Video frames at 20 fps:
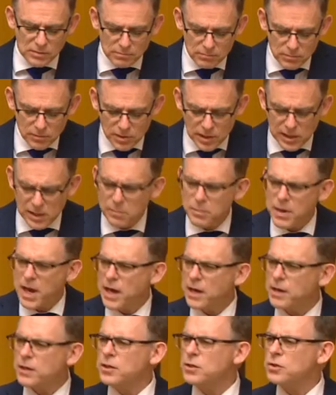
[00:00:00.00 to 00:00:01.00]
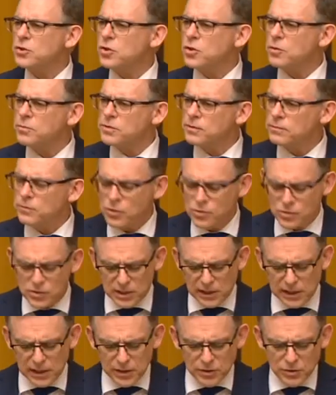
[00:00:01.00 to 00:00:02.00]
Think about it in terms of
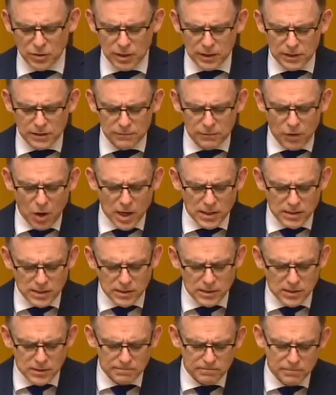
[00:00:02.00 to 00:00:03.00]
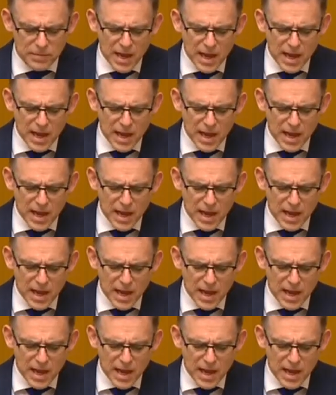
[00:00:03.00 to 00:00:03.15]
using electronic devices.